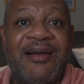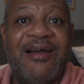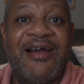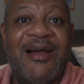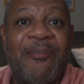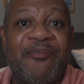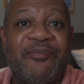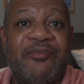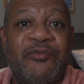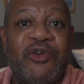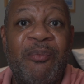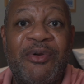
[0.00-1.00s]
um,
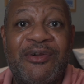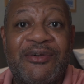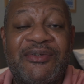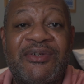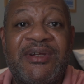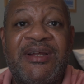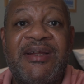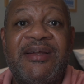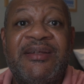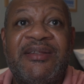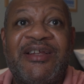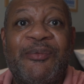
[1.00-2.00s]
terminals.
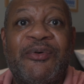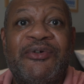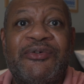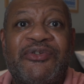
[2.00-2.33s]
There were